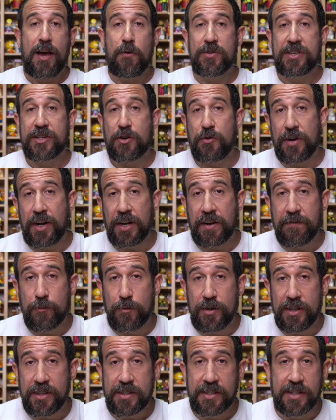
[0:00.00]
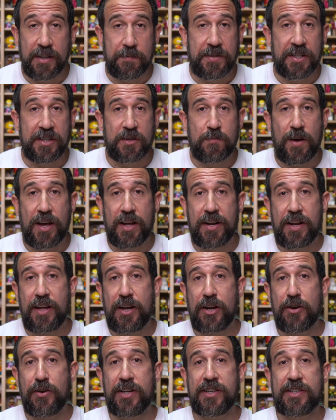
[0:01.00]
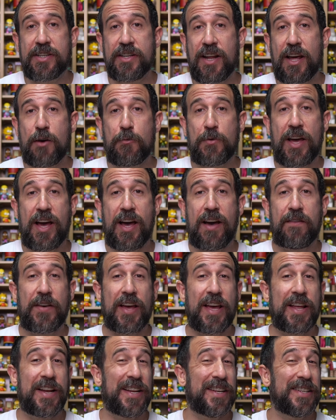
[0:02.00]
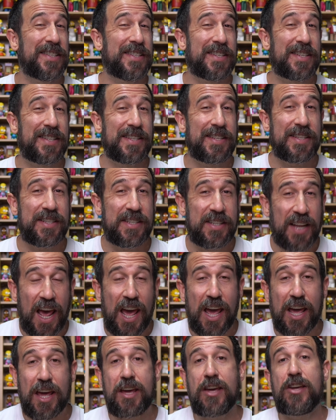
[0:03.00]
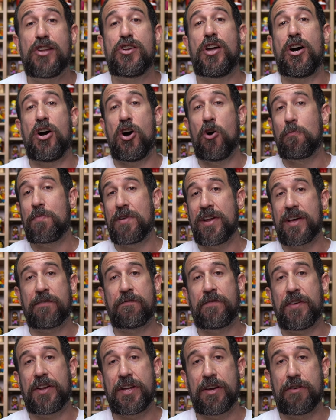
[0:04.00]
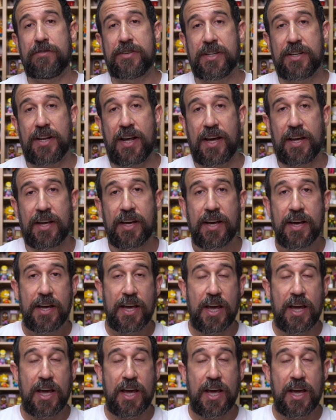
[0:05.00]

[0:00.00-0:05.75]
what's going on everyone? Simpsons Man here, and today we have an insane opening video today.